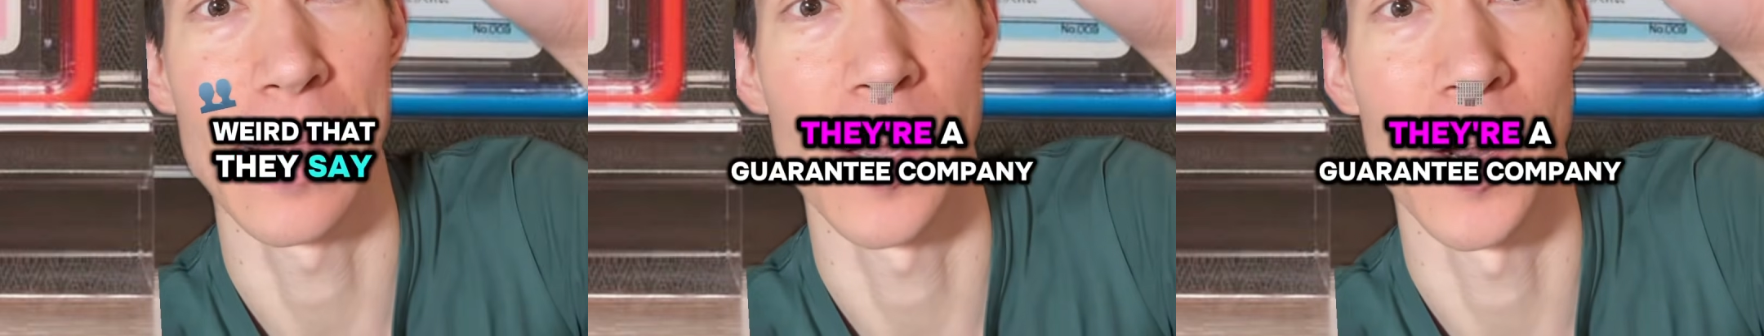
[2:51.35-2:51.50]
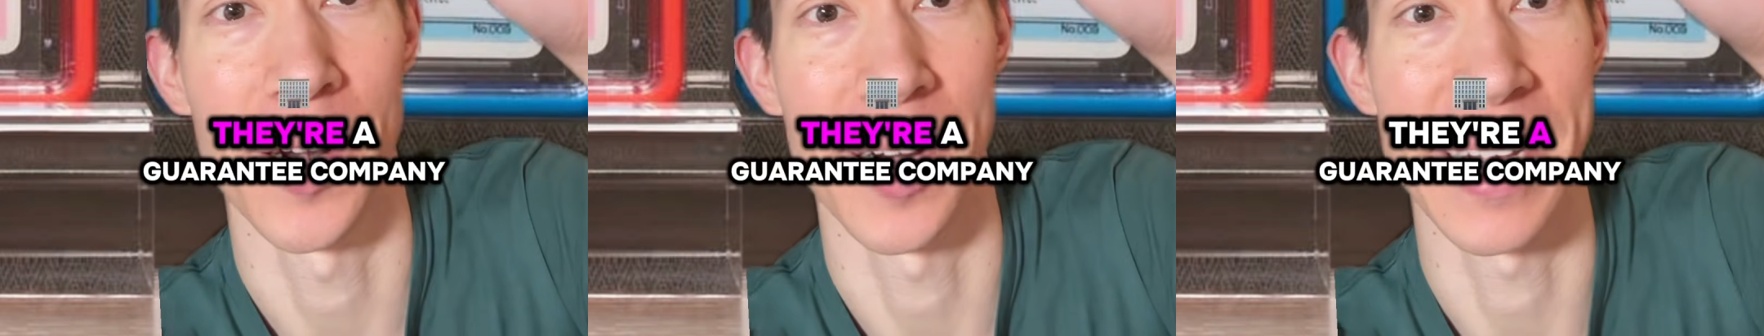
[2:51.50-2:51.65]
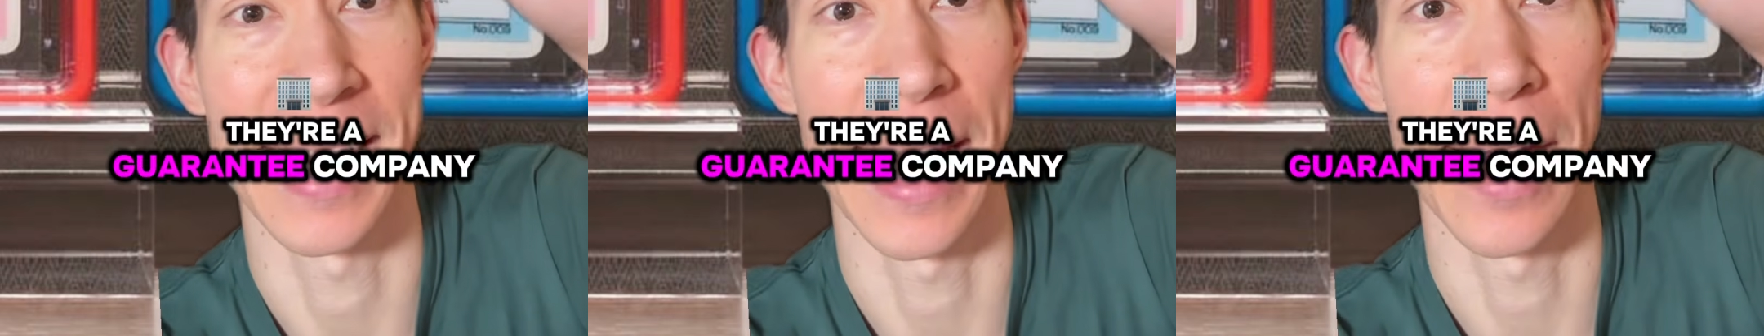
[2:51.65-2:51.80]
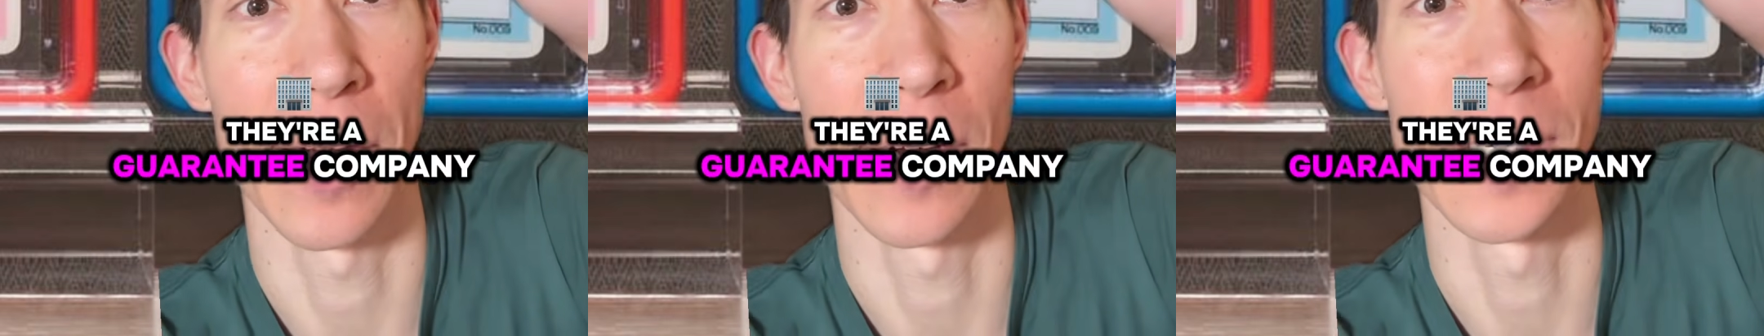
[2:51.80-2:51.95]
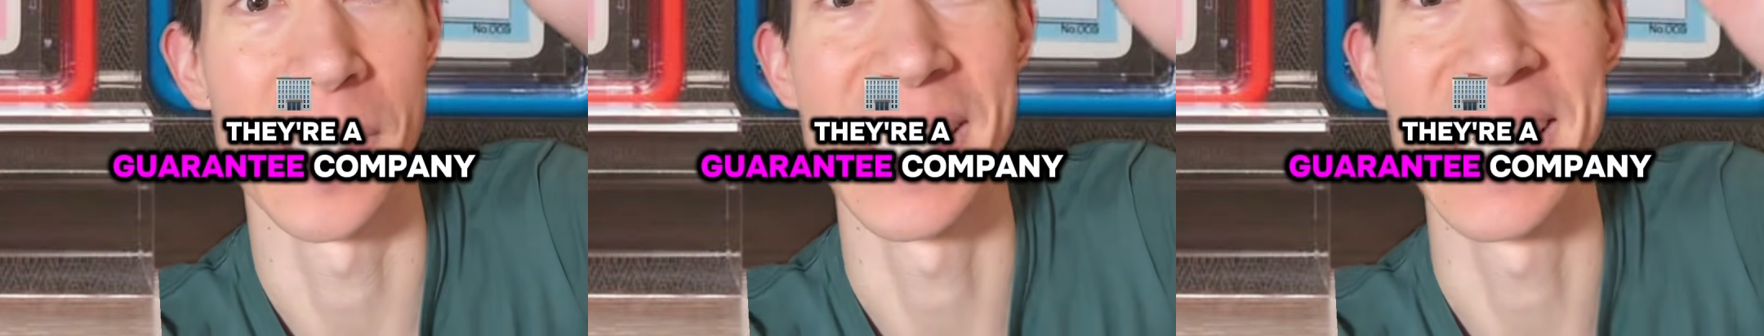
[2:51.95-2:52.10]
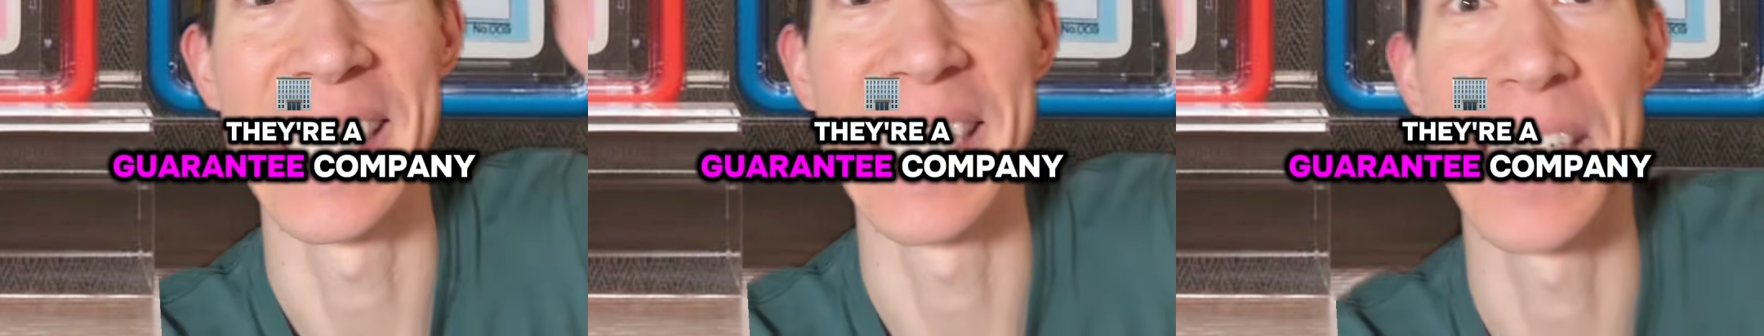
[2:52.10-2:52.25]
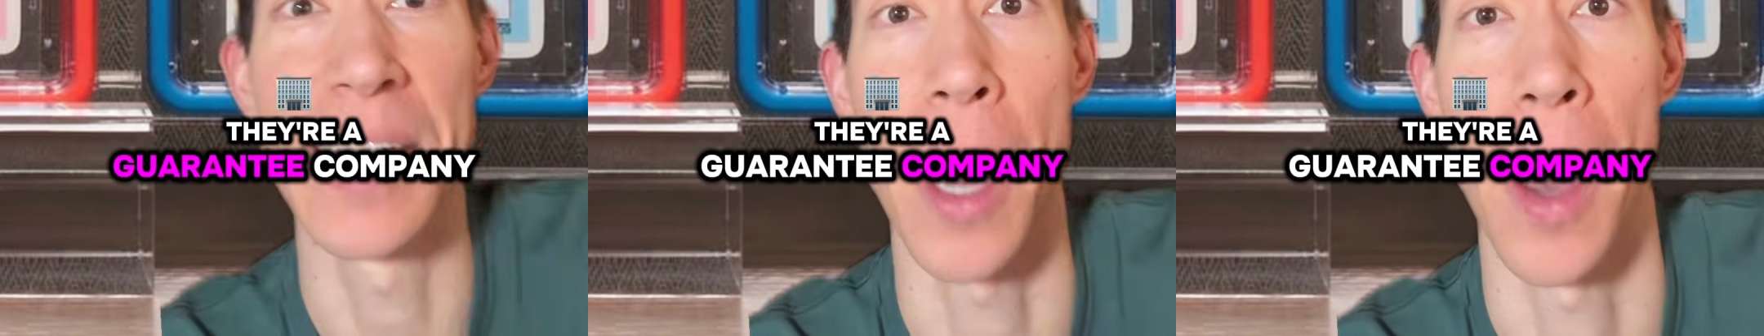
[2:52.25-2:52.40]
they're a
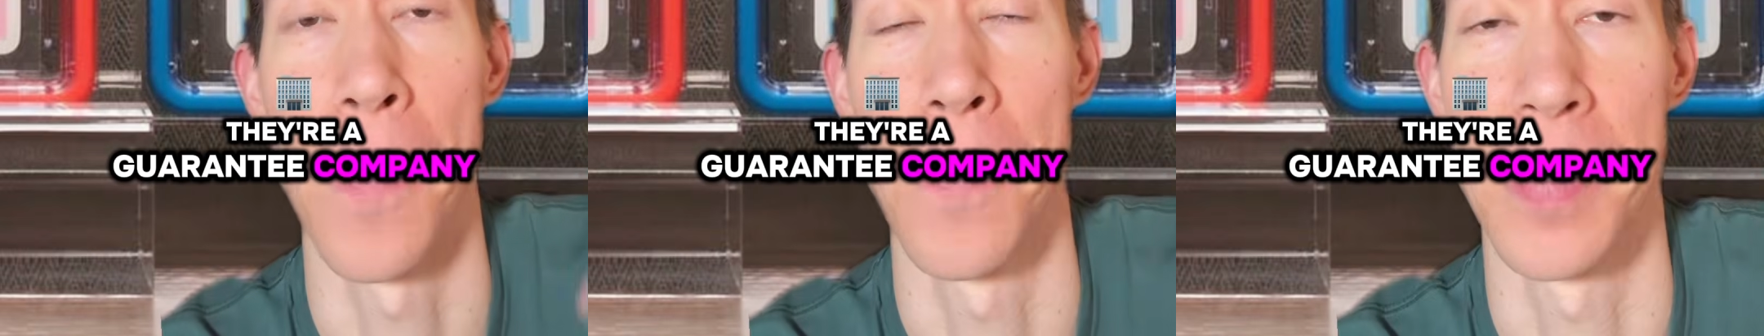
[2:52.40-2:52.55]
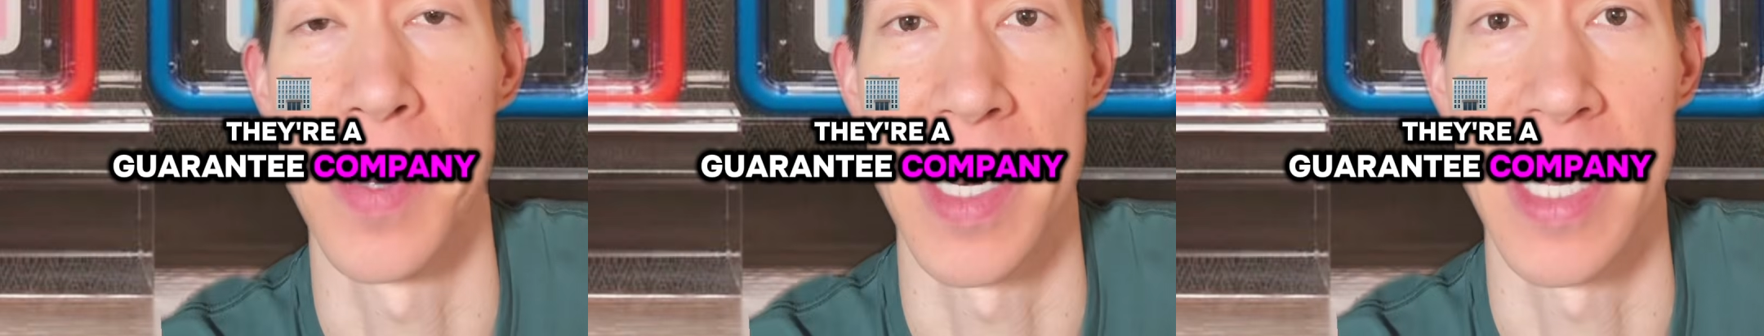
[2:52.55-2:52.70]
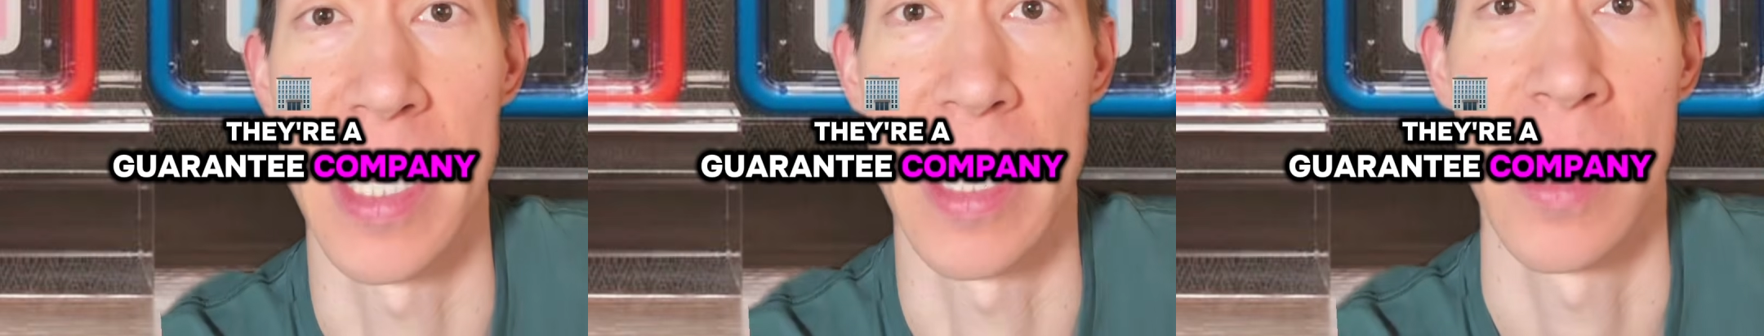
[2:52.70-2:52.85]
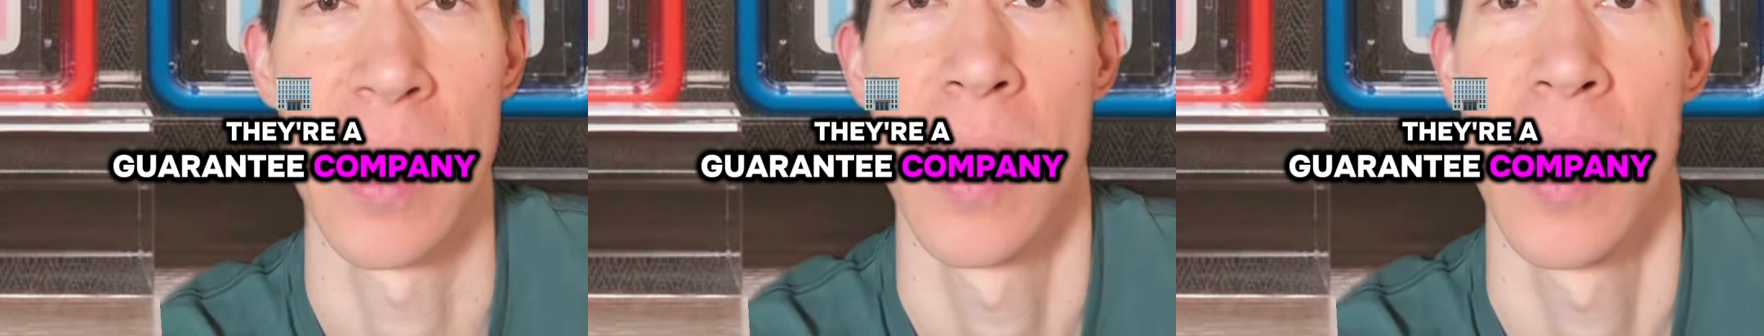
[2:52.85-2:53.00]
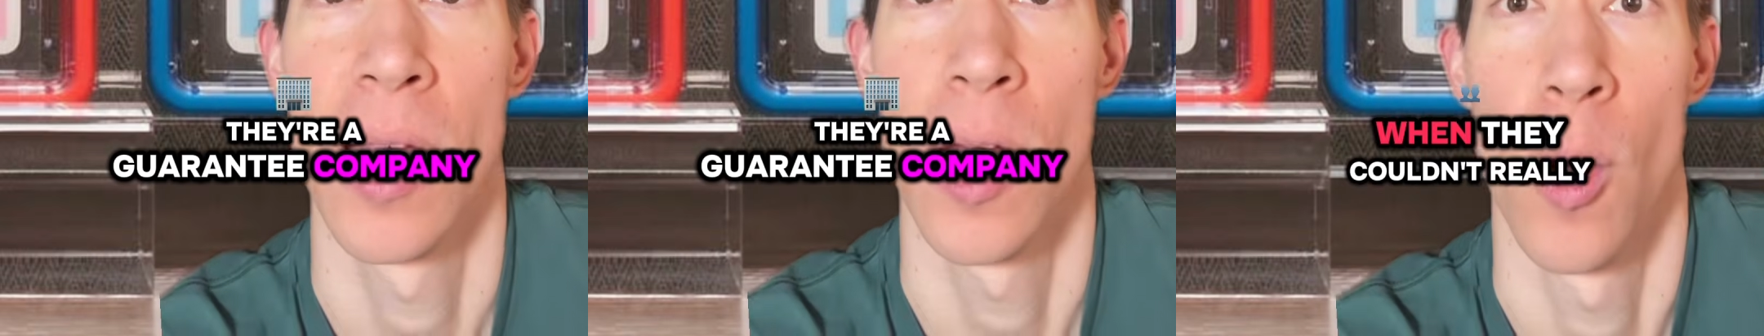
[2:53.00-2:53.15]
guarantee company